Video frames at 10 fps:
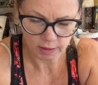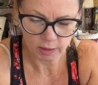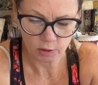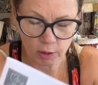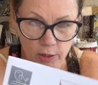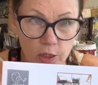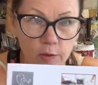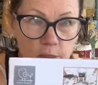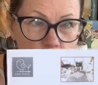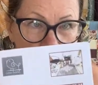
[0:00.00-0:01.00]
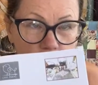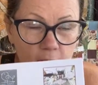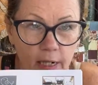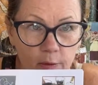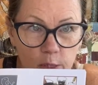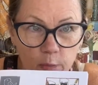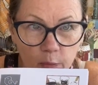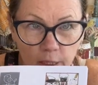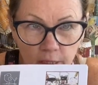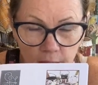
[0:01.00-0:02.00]
instructions on how to
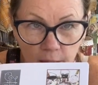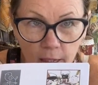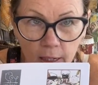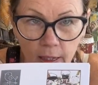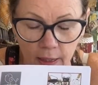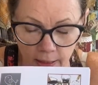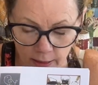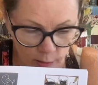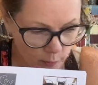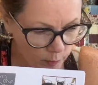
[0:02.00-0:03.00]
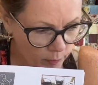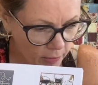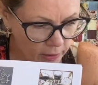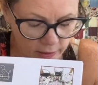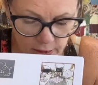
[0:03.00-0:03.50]
make a nice